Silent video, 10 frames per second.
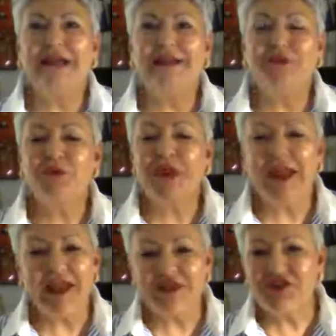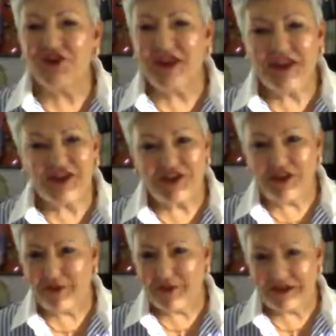You can't change
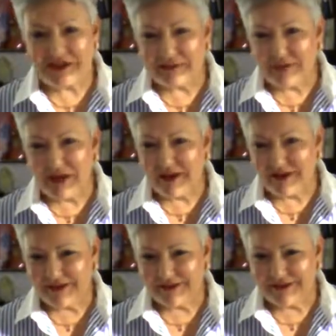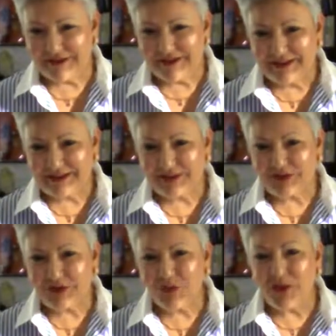anybody's mind.
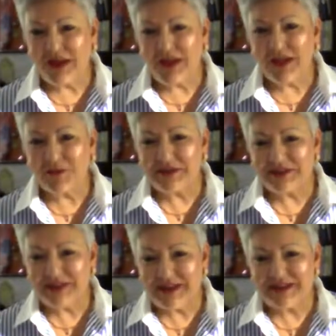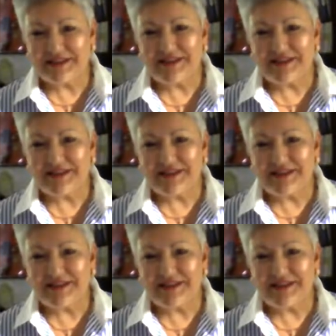So what I would say to